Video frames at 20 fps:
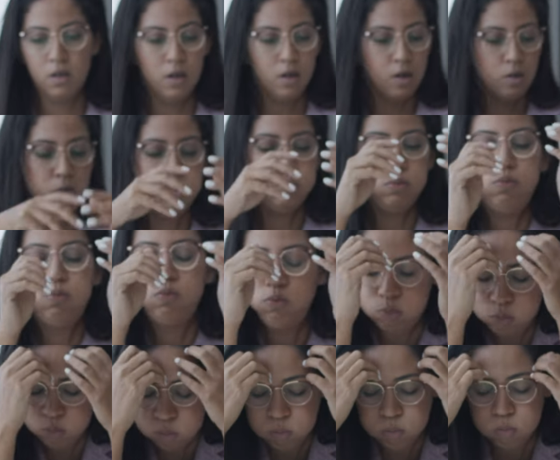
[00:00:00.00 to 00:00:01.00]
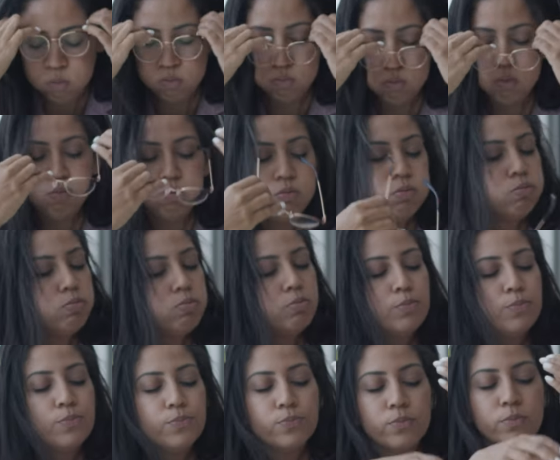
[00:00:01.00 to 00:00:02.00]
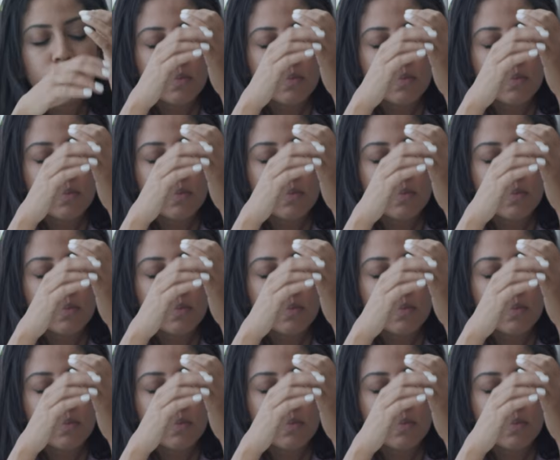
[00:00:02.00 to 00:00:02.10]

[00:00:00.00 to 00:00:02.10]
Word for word: the crap week at work.